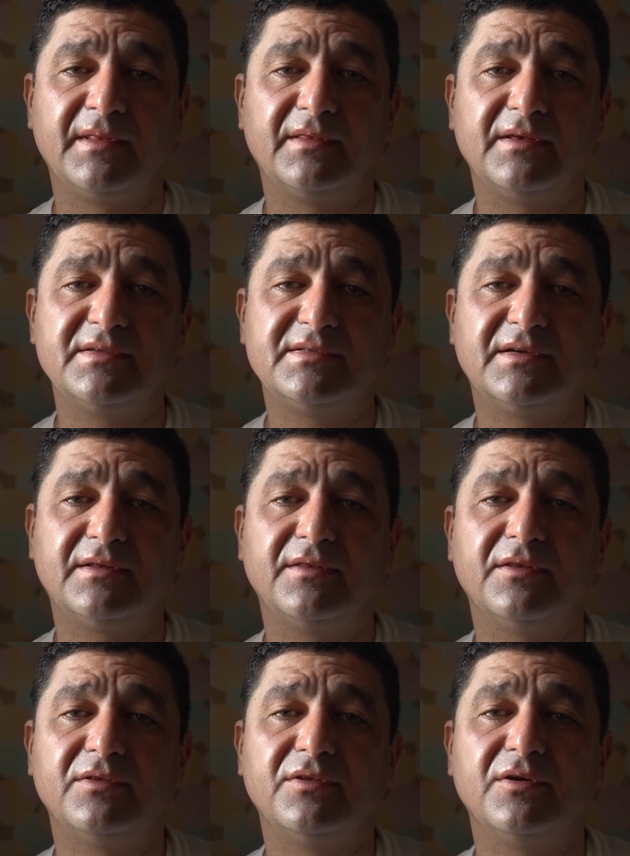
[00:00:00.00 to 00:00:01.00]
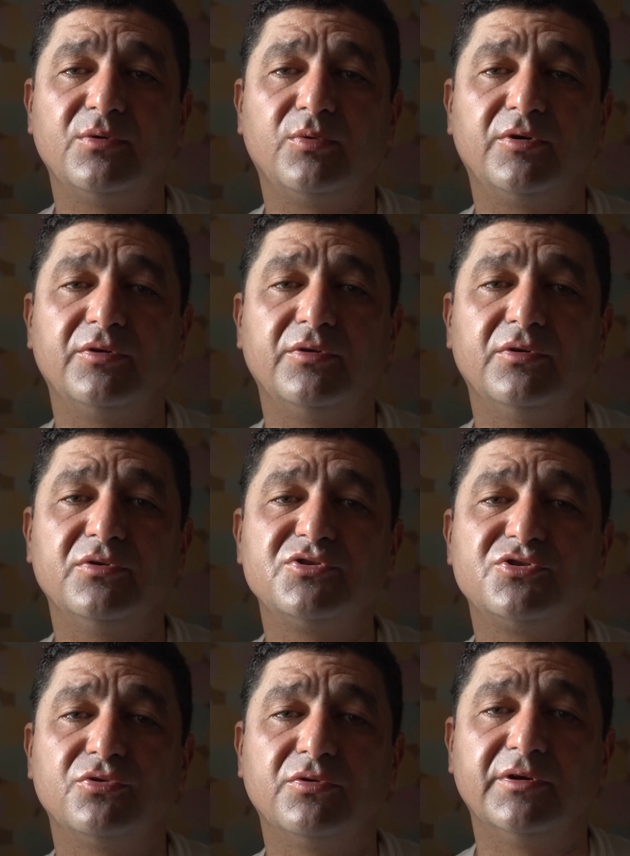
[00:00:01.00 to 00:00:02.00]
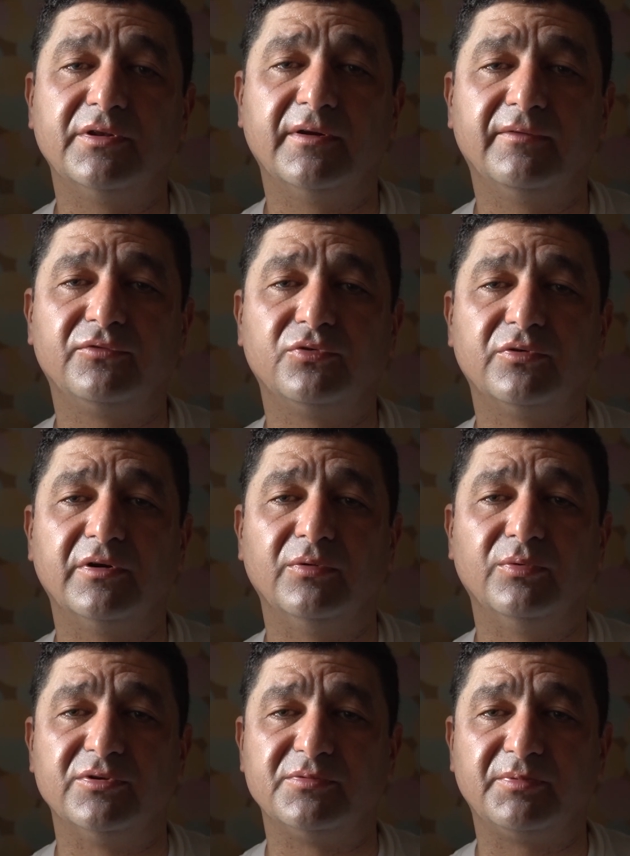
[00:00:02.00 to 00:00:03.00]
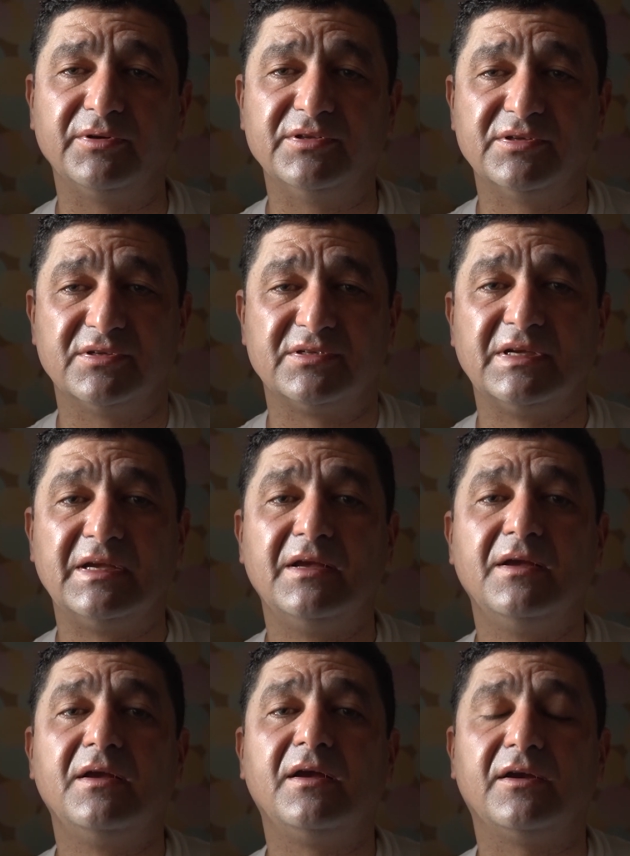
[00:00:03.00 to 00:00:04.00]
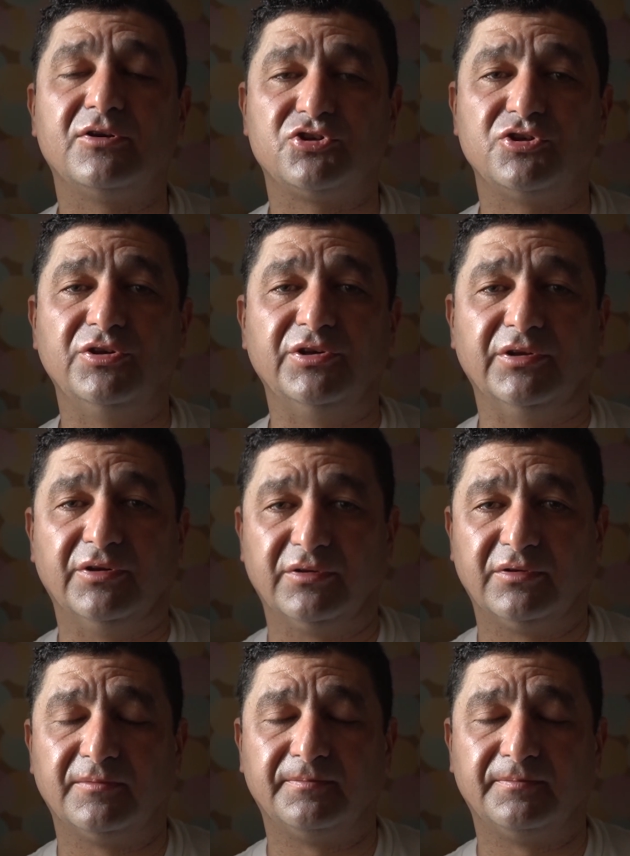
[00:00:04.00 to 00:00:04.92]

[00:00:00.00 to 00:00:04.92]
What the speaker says: They said that they were not strong enough to run with princess as she needed.